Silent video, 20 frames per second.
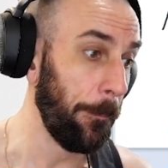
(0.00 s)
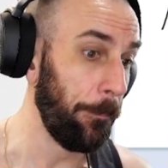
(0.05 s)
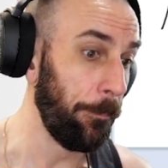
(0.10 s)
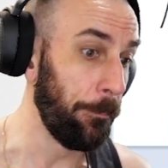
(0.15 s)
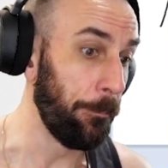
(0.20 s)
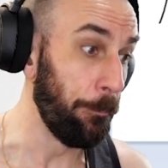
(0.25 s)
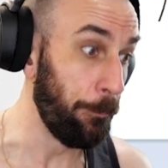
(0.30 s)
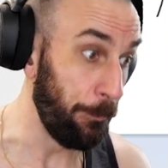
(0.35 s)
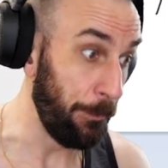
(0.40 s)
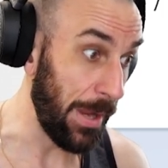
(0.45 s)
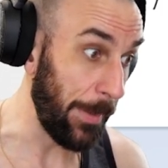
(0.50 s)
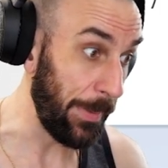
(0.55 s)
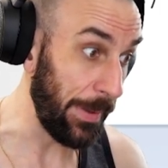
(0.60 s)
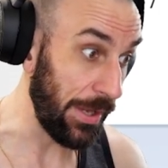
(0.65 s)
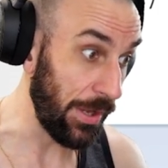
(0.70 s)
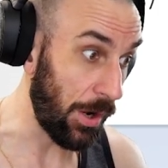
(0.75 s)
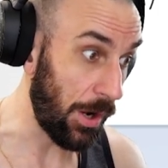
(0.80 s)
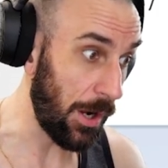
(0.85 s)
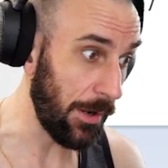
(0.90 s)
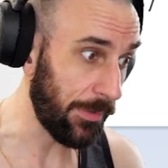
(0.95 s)
Maybe
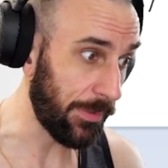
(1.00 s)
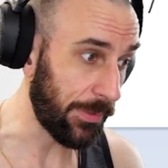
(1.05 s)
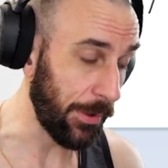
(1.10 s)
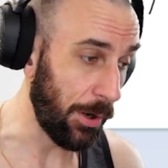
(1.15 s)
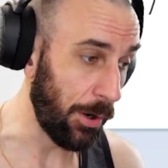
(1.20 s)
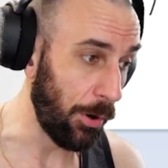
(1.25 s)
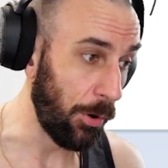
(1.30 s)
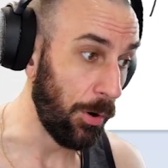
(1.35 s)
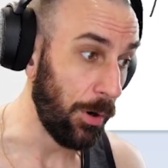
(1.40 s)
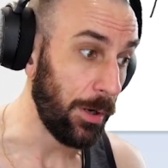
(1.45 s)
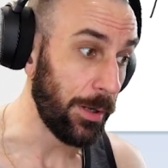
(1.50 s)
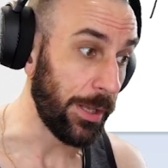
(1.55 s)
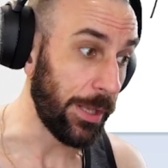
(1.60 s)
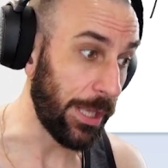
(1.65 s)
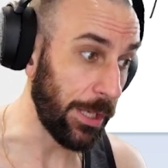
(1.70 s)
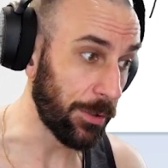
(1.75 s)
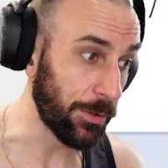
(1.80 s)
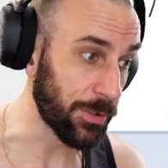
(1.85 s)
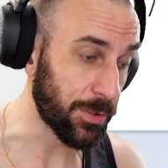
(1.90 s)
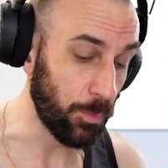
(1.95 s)
not, though.
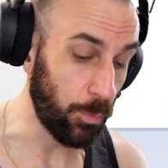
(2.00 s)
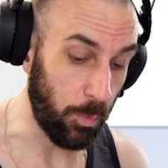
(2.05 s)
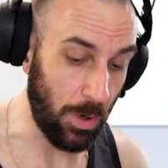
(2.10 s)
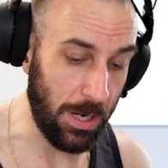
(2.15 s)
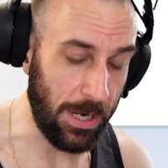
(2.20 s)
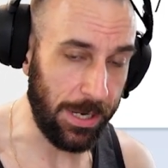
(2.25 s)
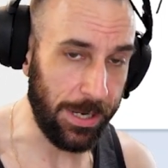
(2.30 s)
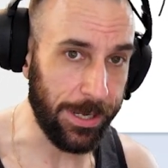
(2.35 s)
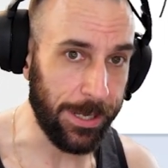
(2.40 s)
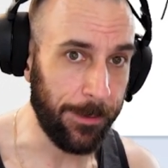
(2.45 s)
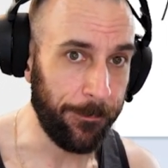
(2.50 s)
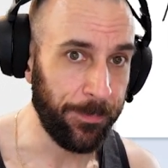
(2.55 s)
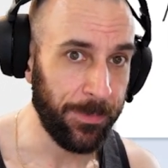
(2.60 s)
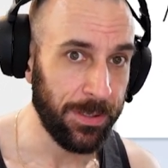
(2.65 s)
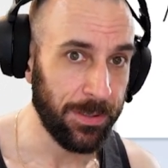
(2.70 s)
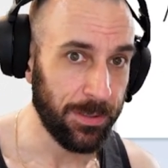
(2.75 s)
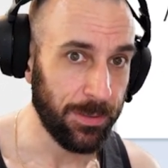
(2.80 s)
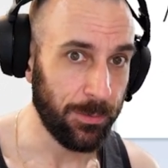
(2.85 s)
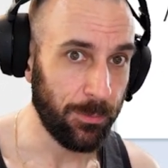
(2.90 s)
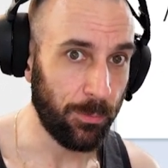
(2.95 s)
Here's why.
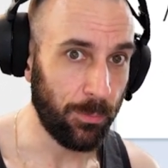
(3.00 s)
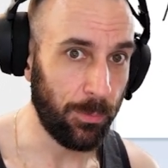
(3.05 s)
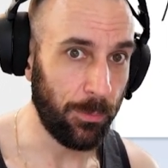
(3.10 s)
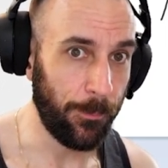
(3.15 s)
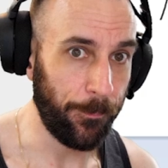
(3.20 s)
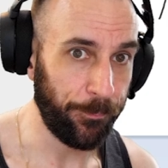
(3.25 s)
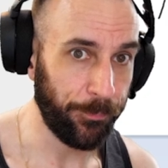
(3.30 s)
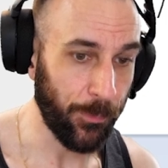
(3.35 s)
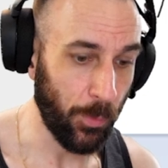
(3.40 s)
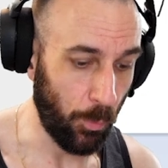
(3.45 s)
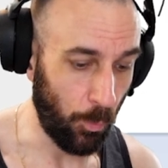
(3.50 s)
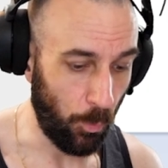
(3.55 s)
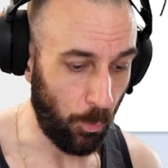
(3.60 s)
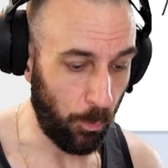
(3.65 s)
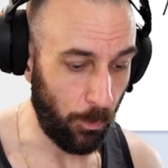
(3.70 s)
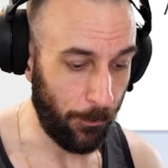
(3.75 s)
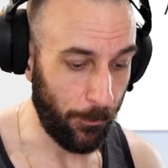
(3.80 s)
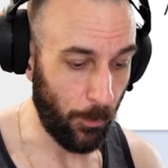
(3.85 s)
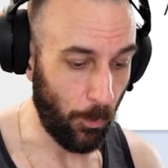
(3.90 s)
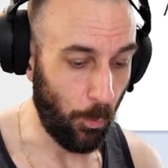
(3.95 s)

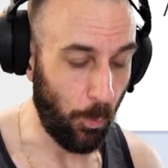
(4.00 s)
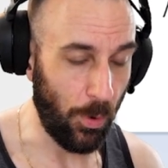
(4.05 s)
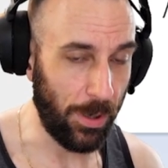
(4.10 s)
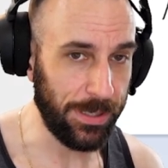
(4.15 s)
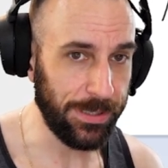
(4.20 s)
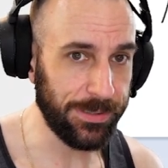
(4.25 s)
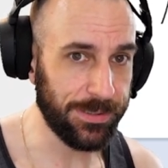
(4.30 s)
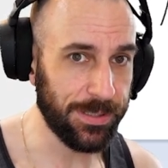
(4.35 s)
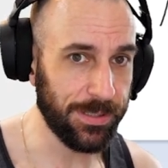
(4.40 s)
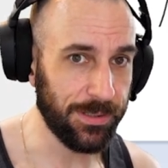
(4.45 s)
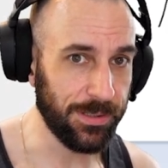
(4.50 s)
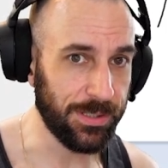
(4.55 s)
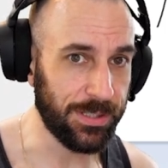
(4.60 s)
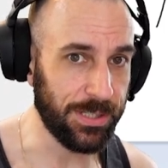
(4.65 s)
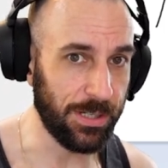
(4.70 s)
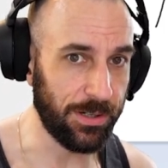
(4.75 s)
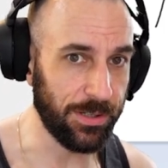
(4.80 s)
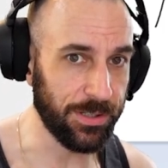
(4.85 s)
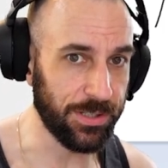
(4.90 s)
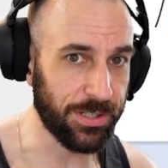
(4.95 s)
What
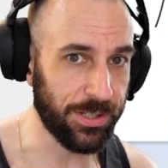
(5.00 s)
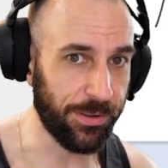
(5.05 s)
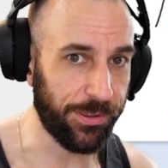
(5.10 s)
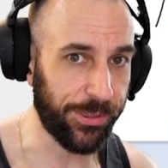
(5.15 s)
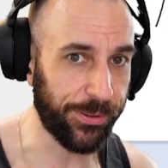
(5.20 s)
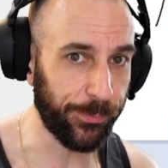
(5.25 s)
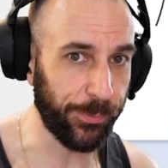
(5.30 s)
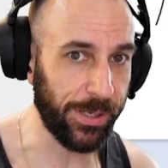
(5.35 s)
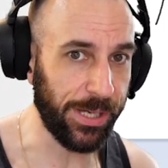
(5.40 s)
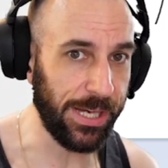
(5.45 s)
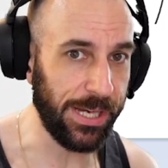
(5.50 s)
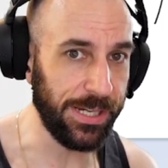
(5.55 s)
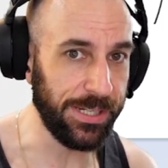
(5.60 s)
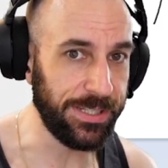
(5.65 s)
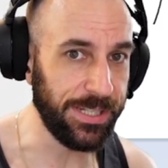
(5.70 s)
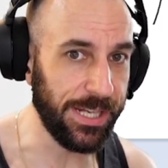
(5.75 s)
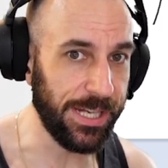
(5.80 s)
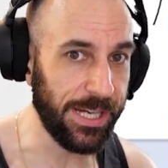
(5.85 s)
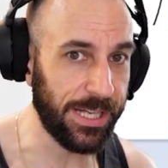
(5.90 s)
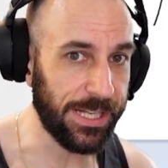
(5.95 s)
does
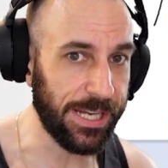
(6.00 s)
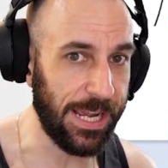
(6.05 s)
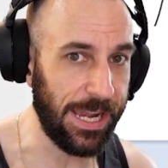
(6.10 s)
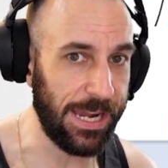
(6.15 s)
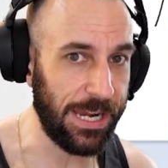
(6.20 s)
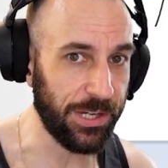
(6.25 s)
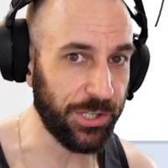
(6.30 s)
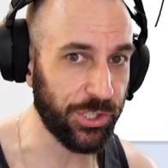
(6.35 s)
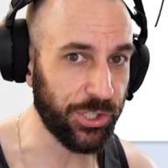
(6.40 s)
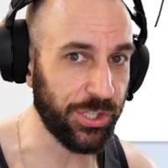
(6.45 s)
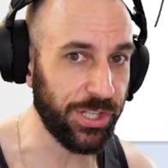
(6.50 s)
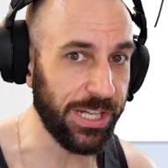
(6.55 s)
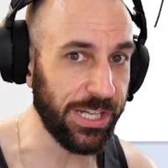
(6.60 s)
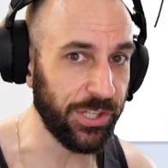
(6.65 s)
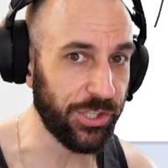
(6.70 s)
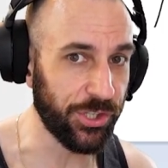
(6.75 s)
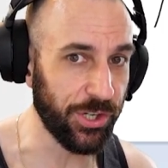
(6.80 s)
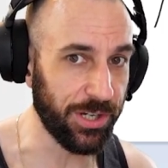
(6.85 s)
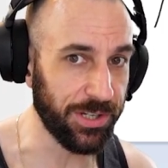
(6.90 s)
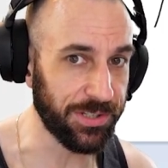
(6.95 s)
3D cache
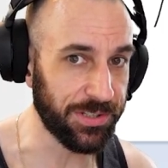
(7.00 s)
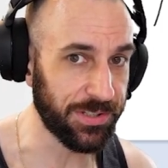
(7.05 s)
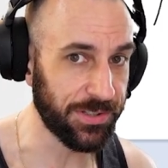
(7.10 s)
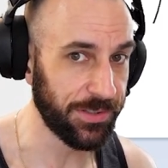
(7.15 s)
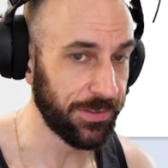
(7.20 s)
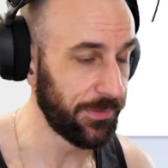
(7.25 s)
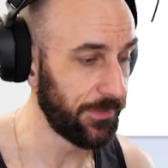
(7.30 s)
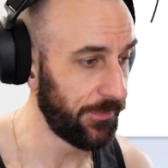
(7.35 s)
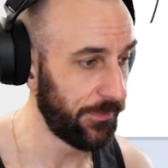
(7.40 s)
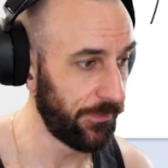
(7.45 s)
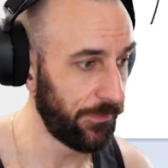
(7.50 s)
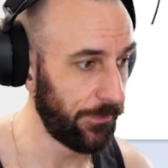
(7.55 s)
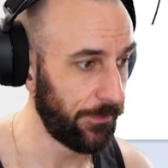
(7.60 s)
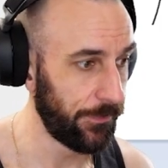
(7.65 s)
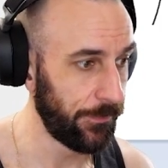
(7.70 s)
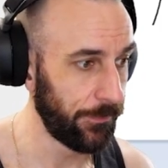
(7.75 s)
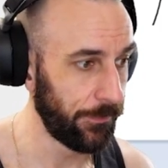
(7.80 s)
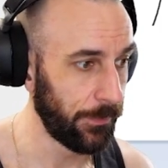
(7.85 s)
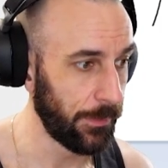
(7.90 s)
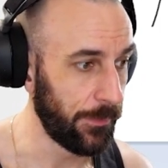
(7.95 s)
teach us
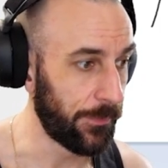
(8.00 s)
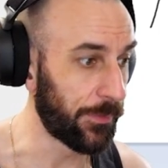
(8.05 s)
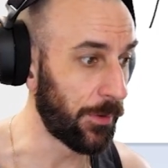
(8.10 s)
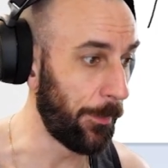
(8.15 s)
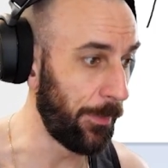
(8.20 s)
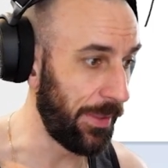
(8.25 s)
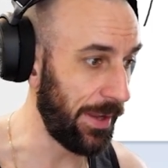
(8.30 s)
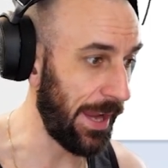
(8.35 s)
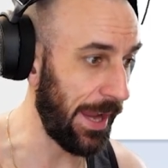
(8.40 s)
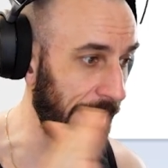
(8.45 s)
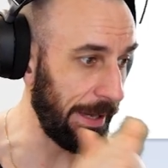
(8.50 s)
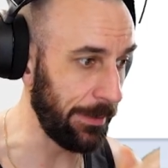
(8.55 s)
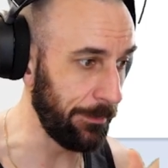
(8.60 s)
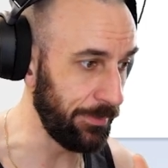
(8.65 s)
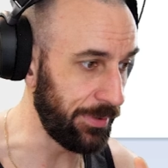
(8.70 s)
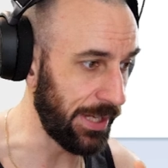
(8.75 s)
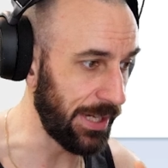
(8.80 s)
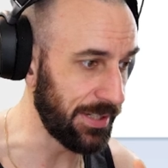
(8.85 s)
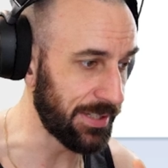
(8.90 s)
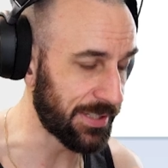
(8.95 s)
from the
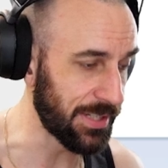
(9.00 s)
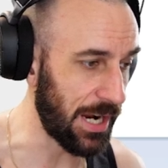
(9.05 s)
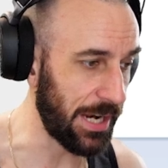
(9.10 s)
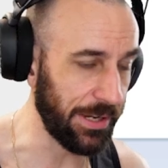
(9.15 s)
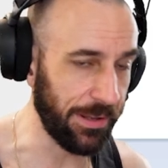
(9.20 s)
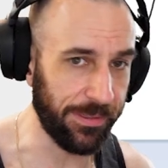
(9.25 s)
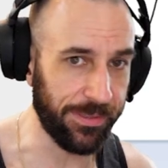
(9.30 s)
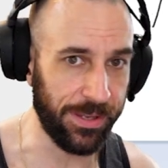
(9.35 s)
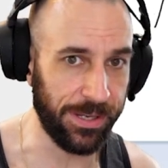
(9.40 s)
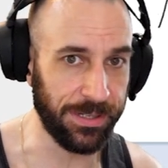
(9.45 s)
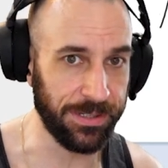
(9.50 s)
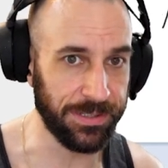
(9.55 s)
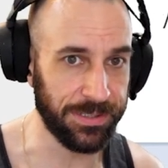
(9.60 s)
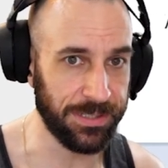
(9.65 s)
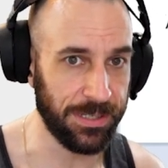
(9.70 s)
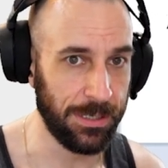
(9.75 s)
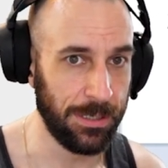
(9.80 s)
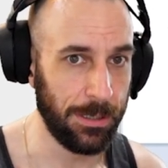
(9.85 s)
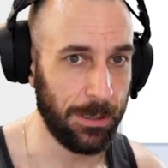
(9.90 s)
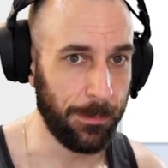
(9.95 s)
AMD side of things?
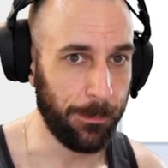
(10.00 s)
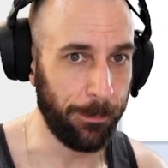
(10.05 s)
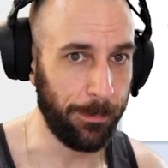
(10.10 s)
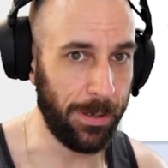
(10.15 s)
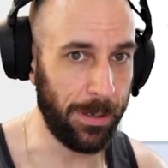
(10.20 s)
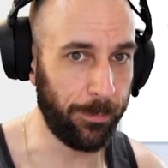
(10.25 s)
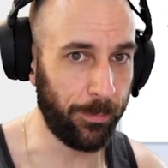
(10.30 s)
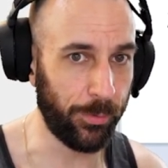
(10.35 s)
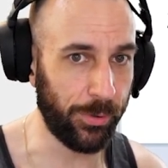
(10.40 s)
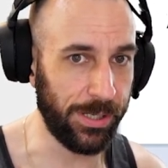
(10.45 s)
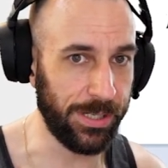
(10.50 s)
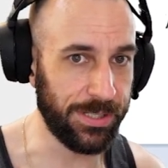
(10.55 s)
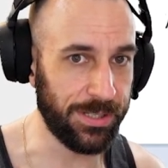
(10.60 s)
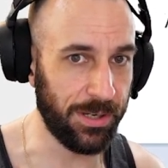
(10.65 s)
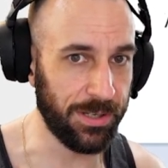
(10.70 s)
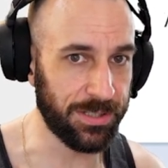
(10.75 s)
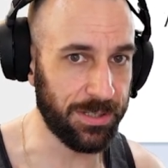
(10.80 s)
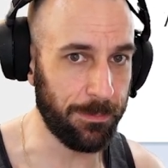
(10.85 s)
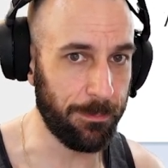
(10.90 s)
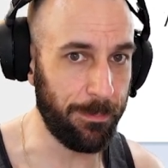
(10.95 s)
Memory
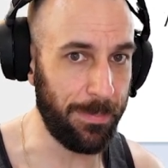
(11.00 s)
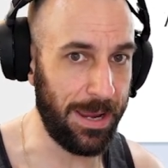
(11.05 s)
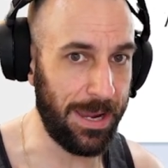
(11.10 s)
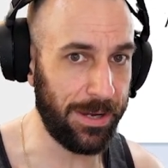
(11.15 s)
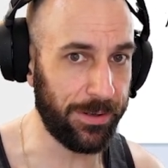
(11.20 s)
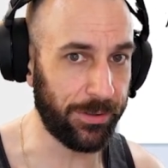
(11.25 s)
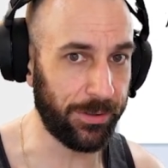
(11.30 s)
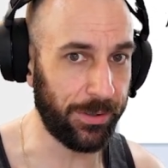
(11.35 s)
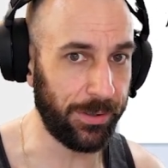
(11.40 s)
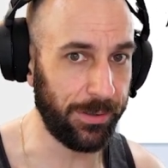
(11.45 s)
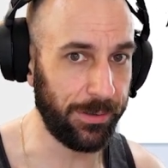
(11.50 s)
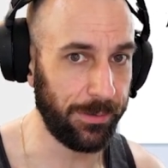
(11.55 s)
doesn't matter.